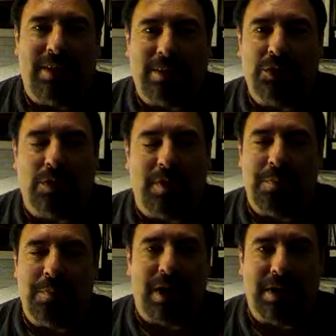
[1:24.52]
I drove
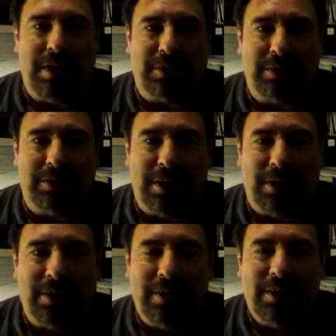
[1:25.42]
everybody nuts in
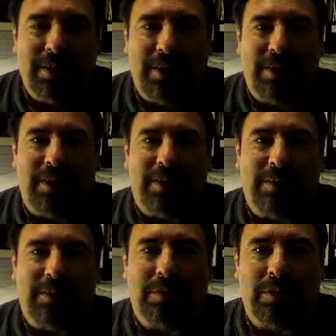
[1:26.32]
there. Uh,
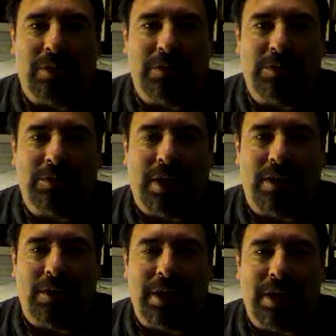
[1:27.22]
learn, try
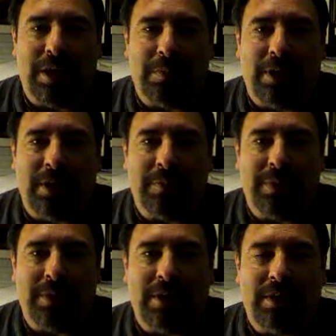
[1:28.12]
to learn how to play.
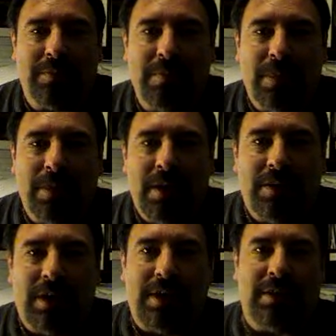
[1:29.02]
But uh,
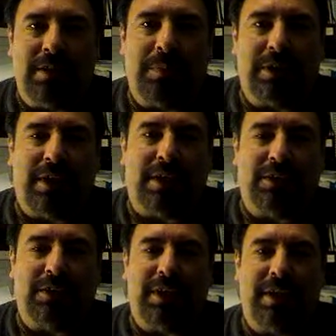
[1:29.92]
thing is, best thing I
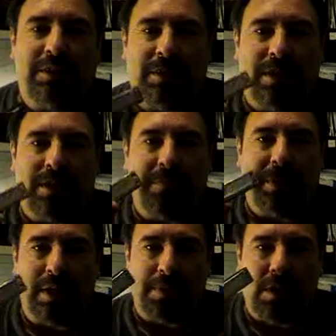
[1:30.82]
can say is uh,
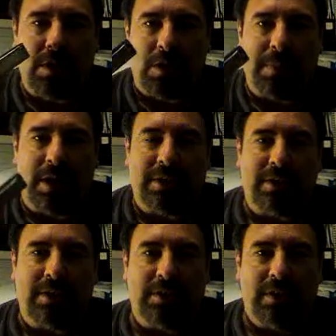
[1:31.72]
pick up your
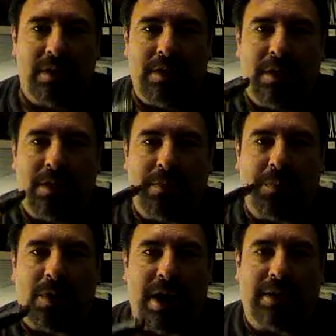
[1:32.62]
harmonica and
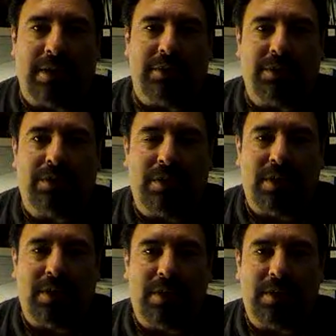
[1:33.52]
practice.
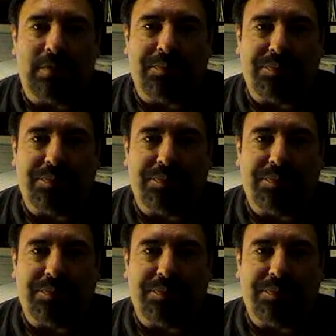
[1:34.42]
Uh,